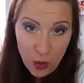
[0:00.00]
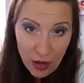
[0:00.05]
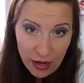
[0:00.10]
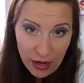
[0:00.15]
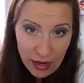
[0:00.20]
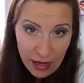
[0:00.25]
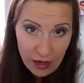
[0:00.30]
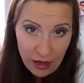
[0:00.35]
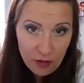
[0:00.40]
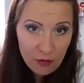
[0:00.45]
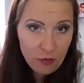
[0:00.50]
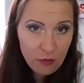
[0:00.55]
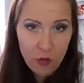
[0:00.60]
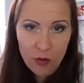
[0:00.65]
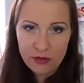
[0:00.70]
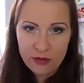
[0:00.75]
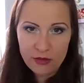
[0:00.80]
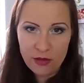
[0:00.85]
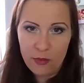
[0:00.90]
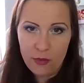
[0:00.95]
weigh,
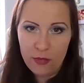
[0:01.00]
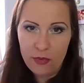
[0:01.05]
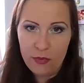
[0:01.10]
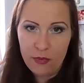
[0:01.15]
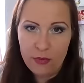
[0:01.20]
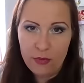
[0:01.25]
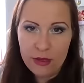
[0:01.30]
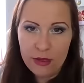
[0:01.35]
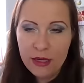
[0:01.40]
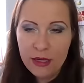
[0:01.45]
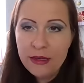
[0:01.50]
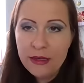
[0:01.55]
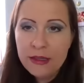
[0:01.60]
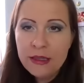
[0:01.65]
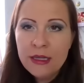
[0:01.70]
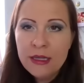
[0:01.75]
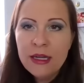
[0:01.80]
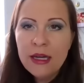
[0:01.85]
for example? Yeah.